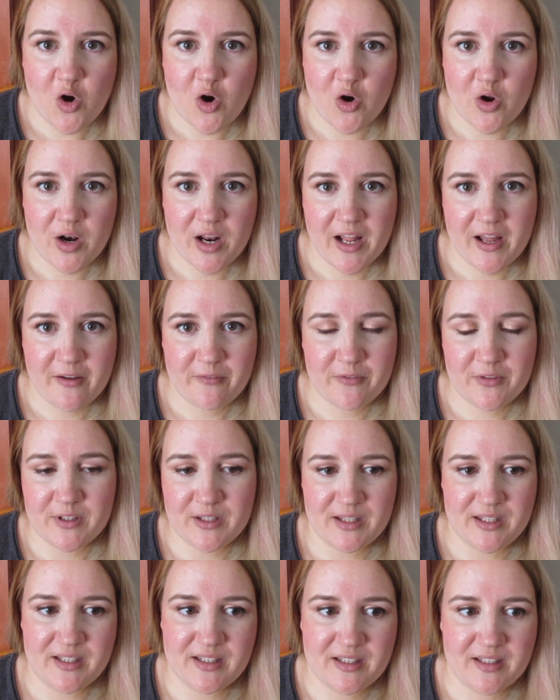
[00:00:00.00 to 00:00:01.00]
all have
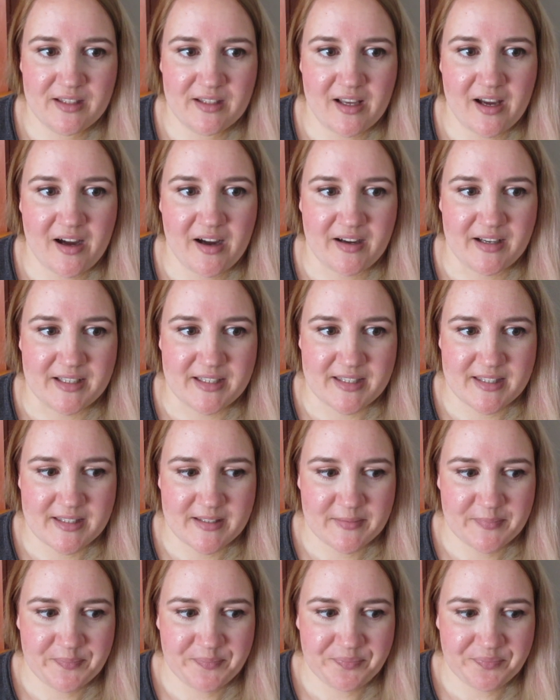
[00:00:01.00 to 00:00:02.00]
it in us.